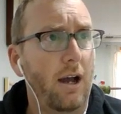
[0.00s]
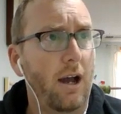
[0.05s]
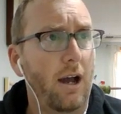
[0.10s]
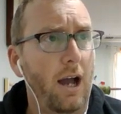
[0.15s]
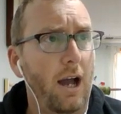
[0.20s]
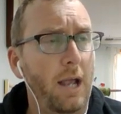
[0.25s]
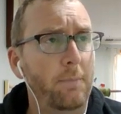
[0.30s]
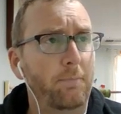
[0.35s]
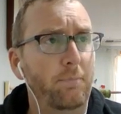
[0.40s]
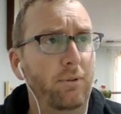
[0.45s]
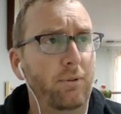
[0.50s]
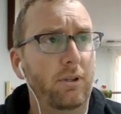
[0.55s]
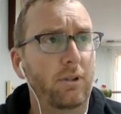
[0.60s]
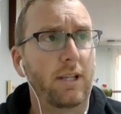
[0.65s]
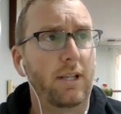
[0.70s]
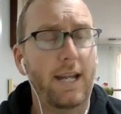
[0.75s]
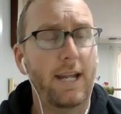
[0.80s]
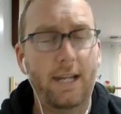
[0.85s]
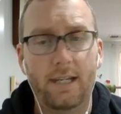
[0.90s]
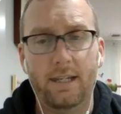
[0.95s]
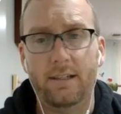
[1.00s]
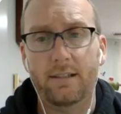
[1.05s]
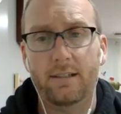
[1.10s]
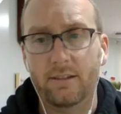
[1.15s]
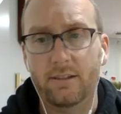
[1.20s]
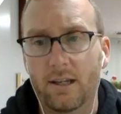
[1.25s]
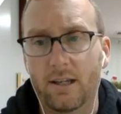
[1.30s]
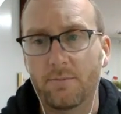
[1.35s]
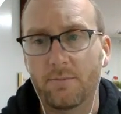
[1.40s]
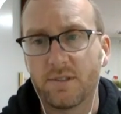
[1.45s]
I'm playing
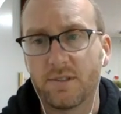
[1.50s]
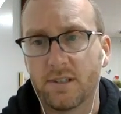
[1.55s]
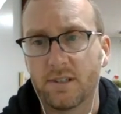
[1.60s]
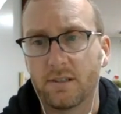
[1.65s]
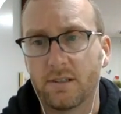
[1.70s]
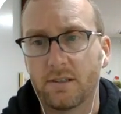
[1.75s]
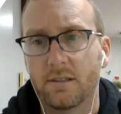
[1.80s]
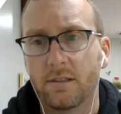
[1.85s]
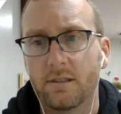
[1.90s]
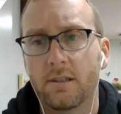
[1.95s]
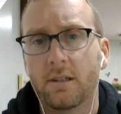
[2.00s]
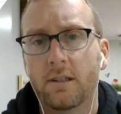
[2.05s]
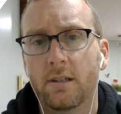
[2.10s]
Clemson,